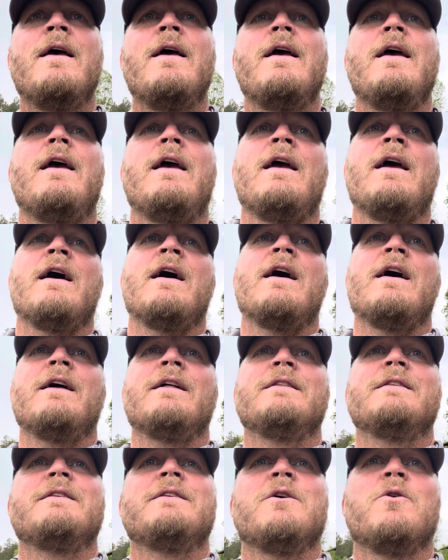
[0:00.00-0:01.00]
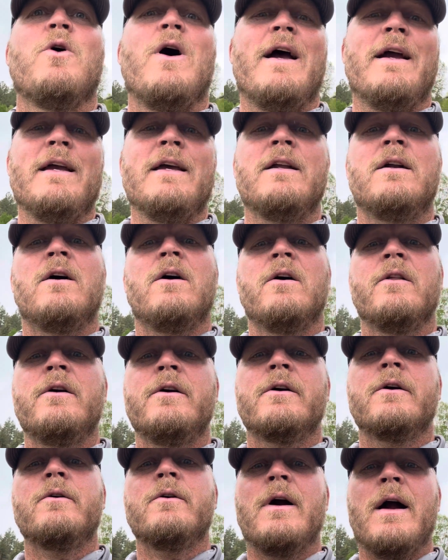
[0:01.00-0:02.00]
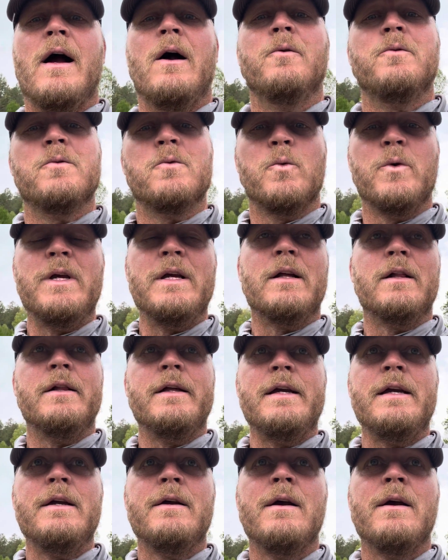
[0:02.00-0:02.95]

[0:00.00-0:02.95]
And so I get all their grounds weekly,